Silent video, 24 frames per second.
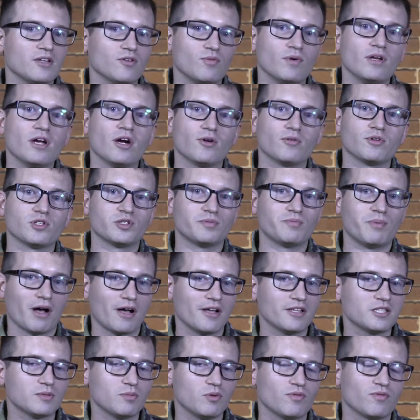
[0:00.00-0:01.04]
we are
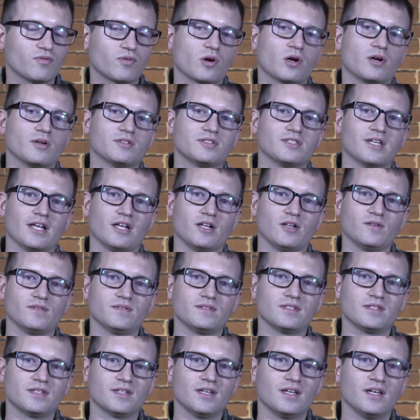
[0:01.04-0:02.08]
responsible for
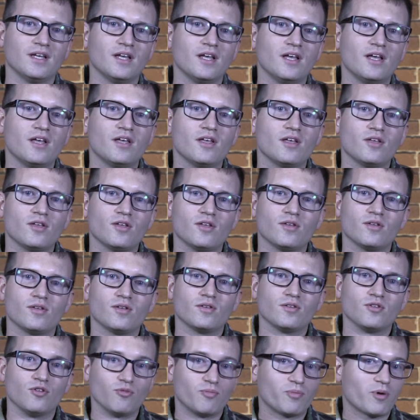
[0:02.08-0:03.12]
ourselves.
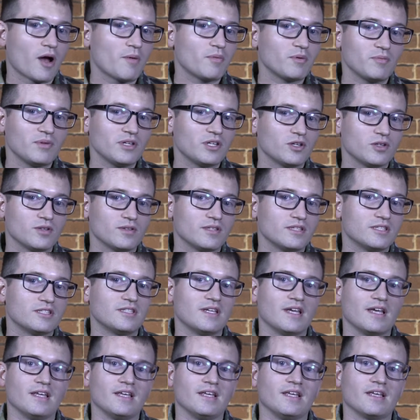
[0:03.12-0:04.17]
You've probably heard the
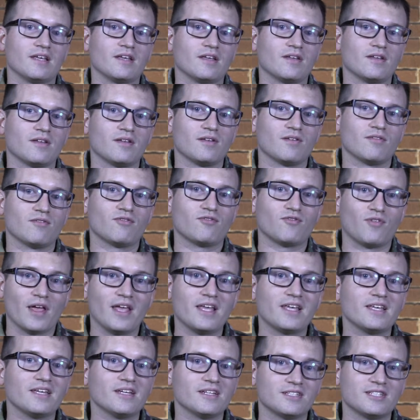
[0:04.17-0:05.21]
saying,
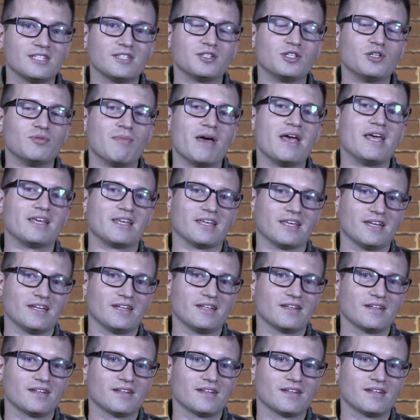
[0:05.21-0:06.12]
fake it till you make it.